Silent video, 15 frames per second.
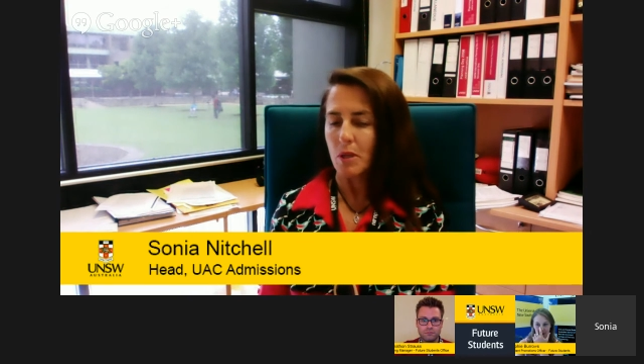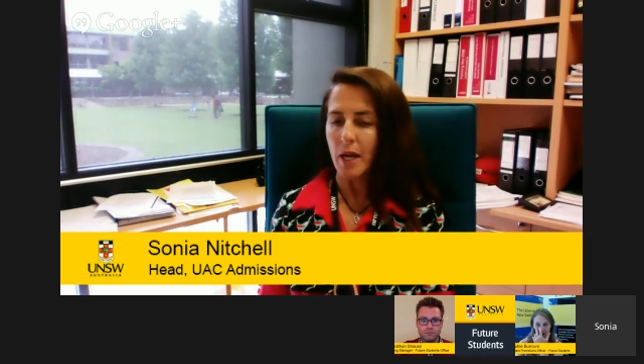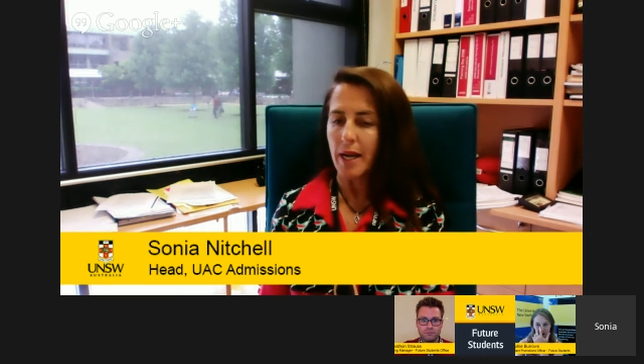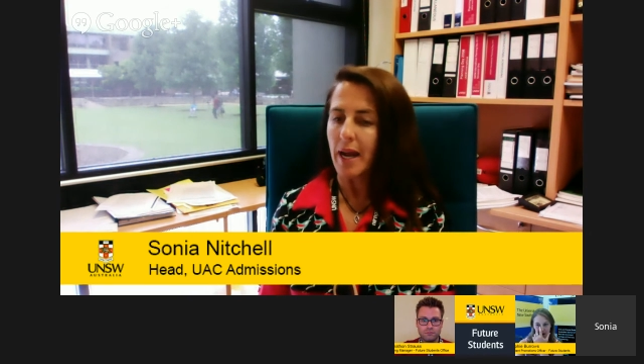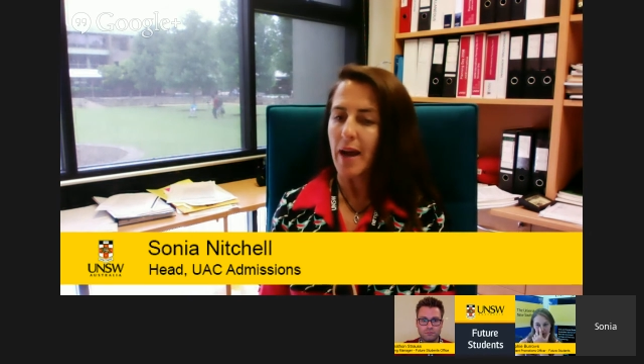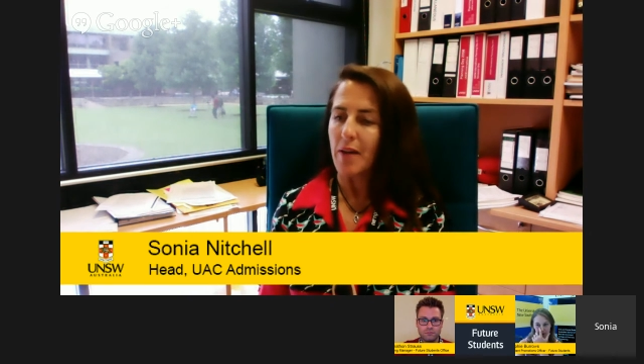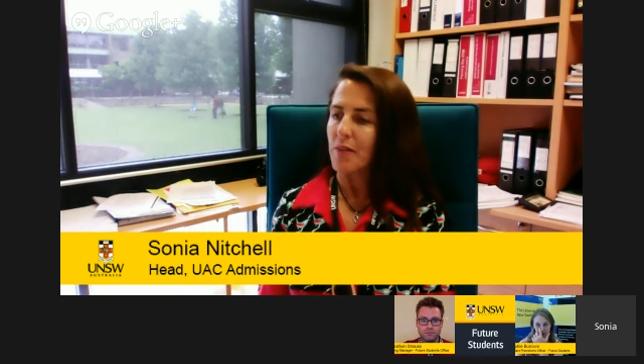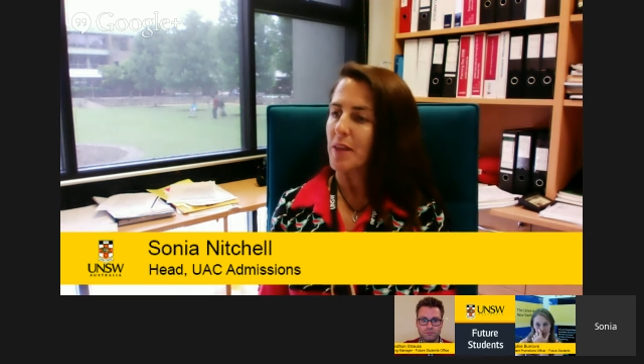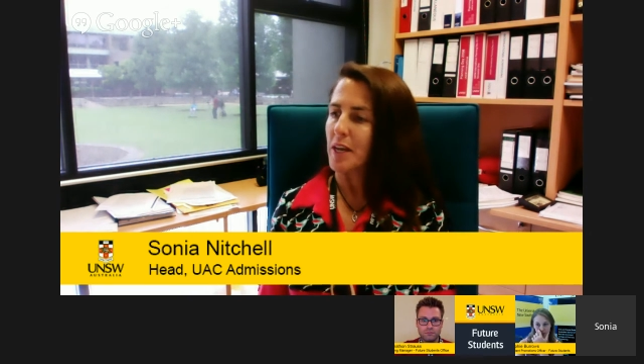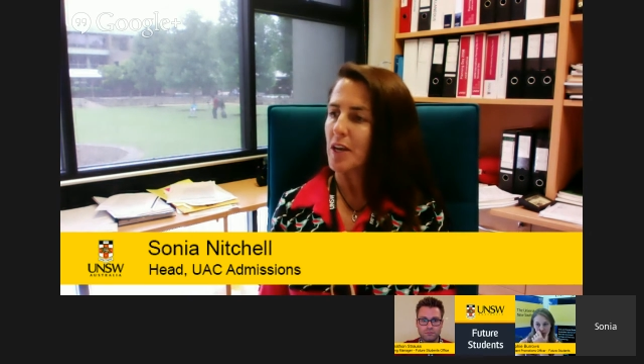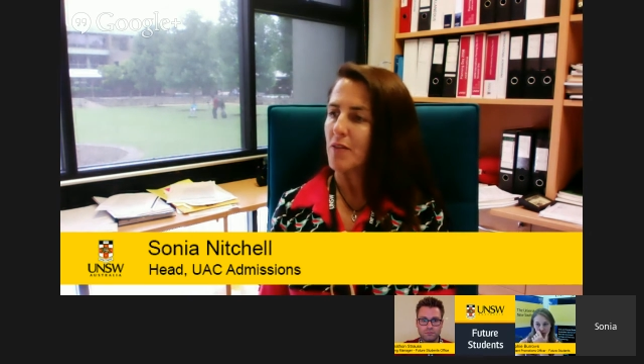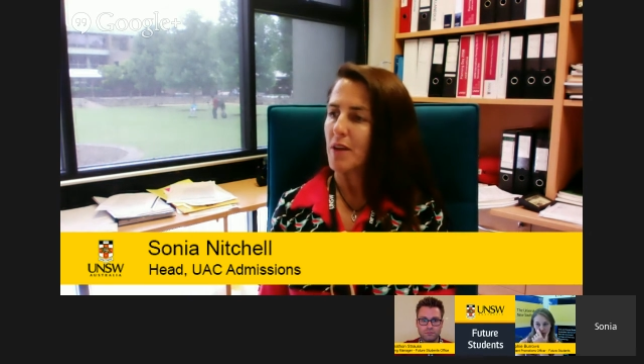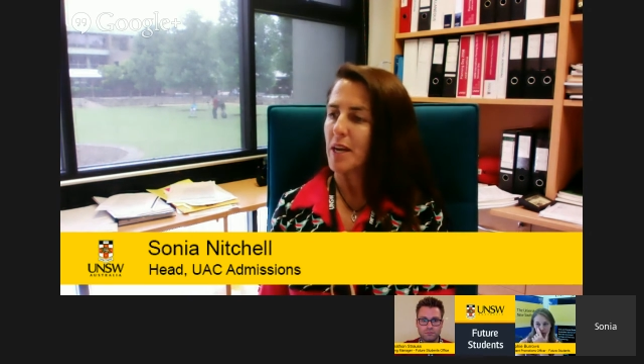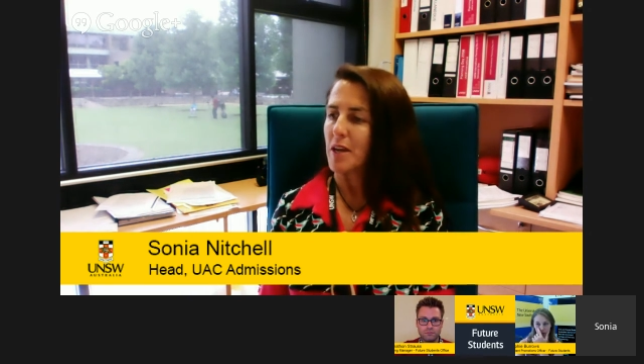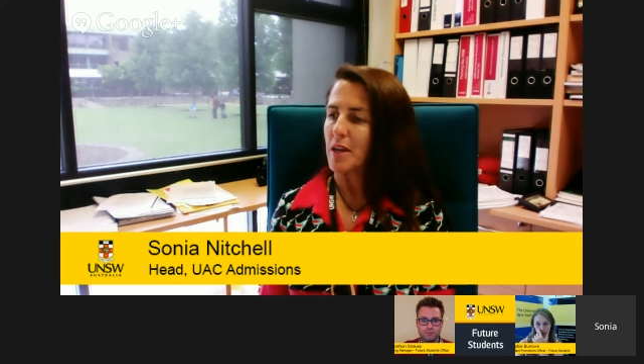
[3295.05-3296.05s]
I can't think of
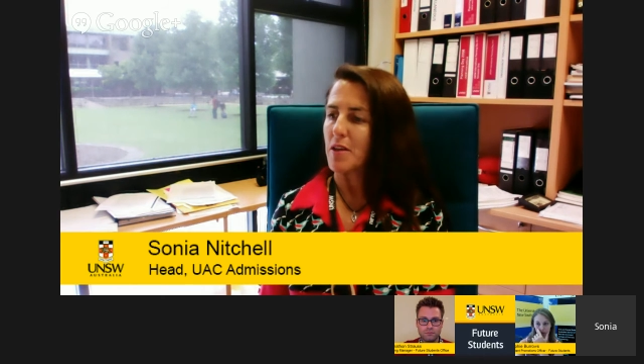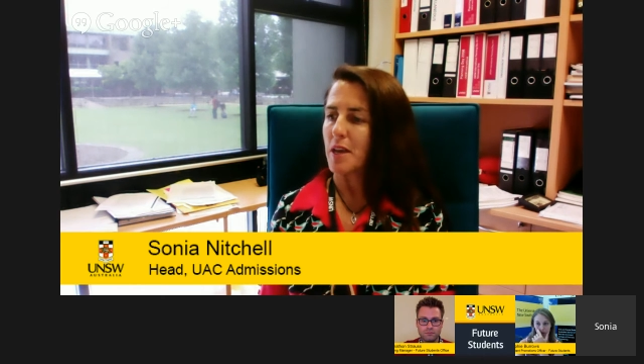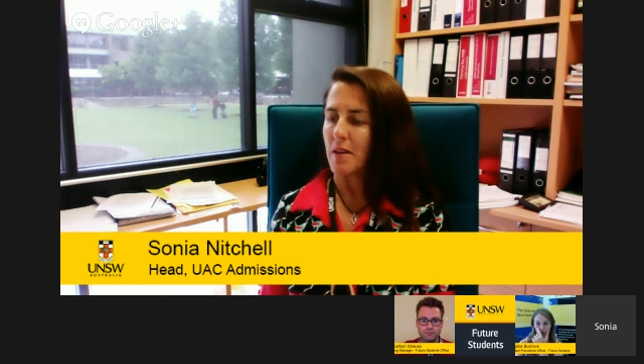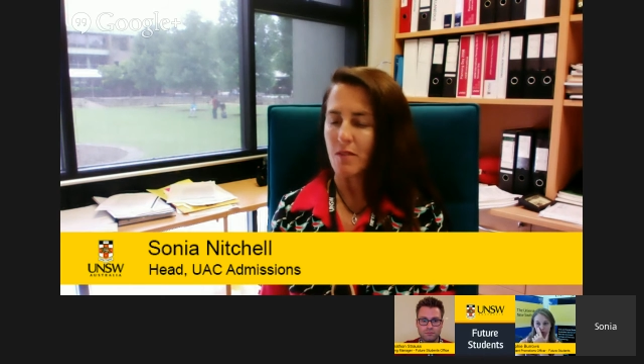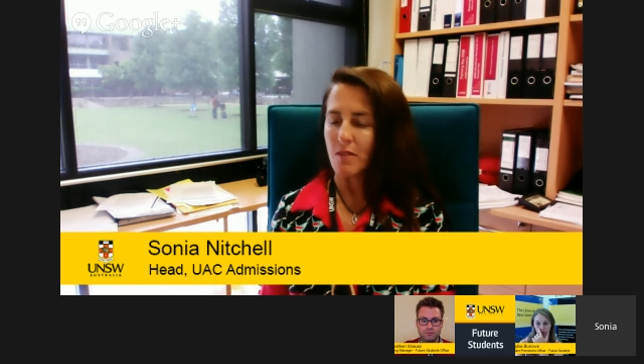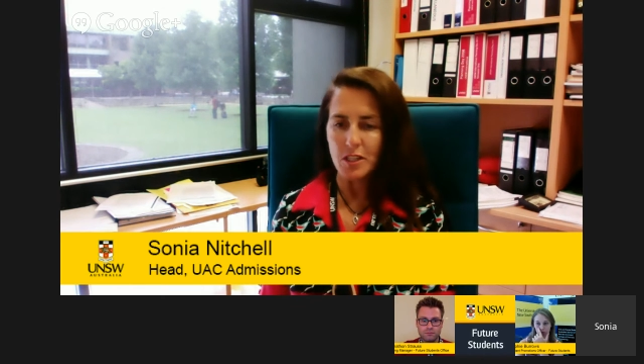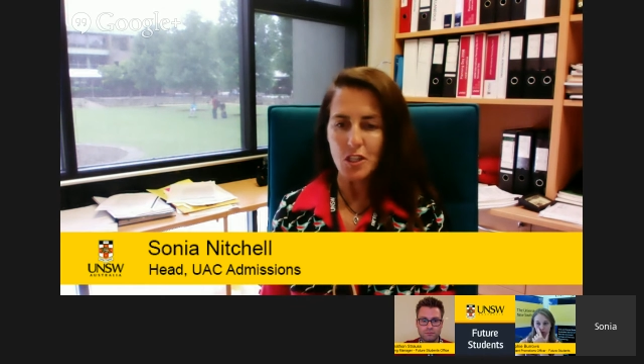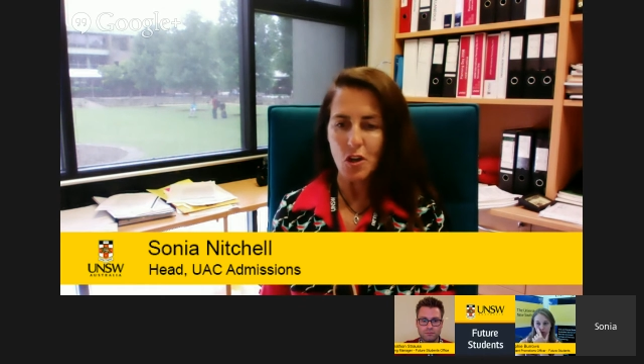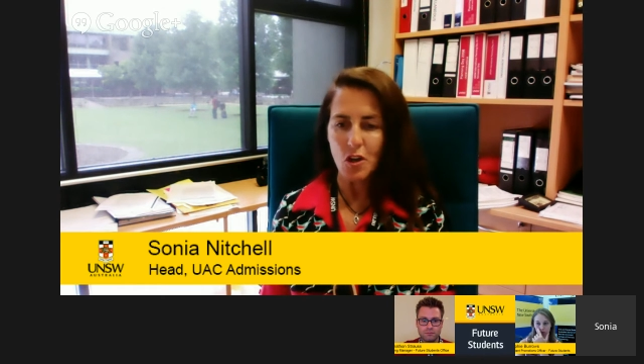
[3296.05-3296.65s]
anything that's